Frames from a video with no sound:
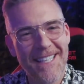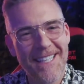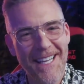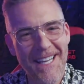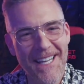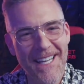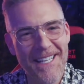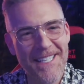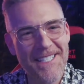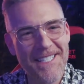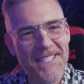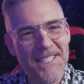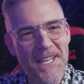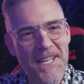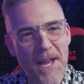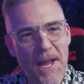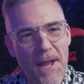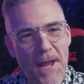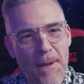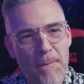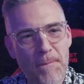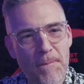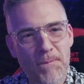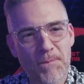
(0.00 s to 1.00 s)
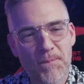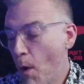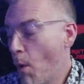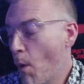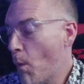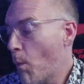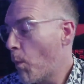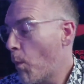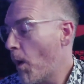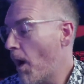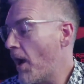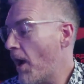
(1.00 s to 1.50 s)
It is time.
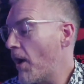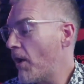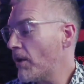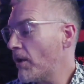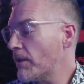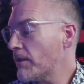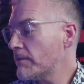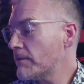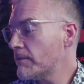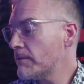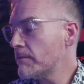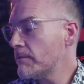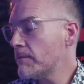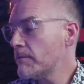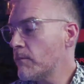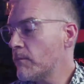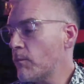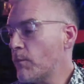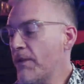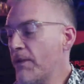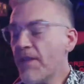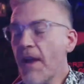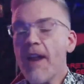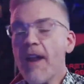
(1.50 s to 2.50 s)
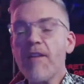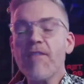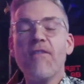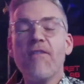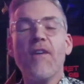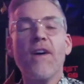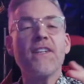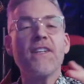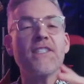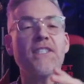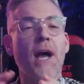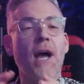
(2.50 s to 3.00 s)
Well, we've got a
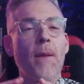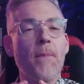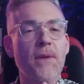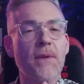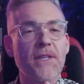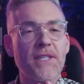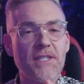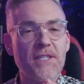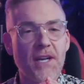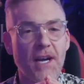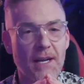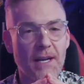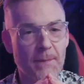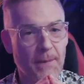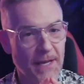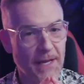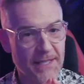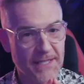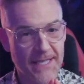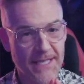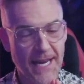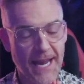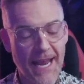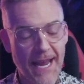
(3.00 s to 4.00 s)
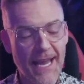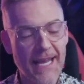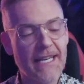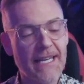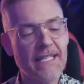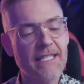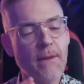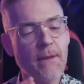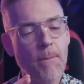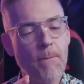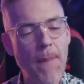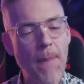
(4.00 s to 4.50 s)
fun topic to talk about today, and
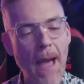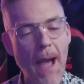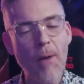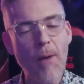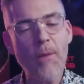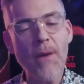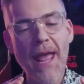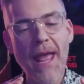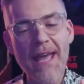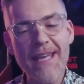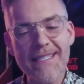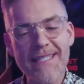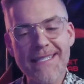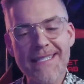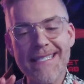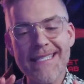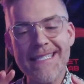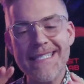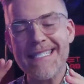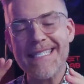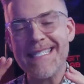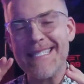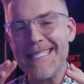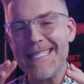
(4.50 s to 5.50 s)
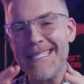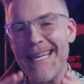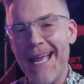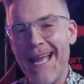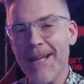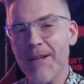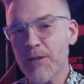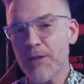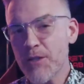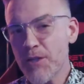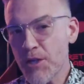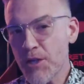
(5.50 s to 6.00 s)
it's about as
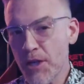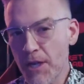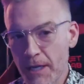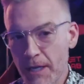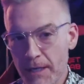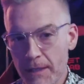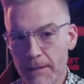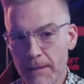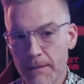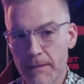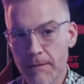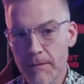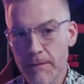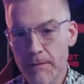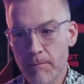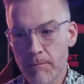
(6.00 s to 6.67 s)
nostalgia